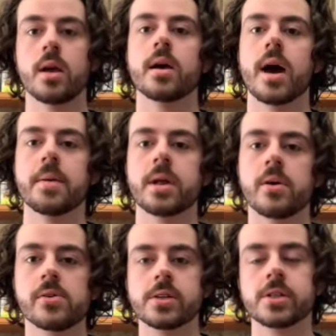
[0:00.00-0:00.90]
I'm now
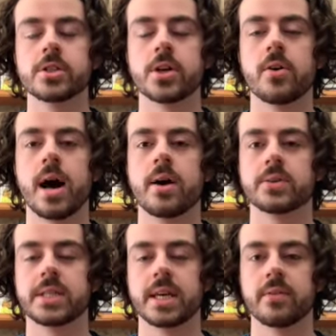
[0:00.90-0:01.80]
going to show how
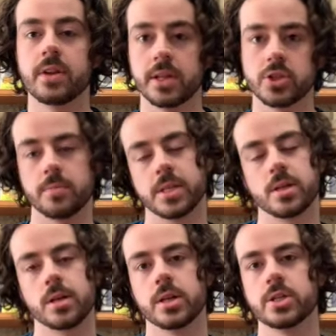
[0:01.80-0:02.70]
to give an
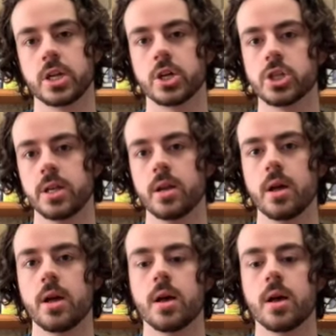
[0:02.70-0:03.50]
intramuscular injection.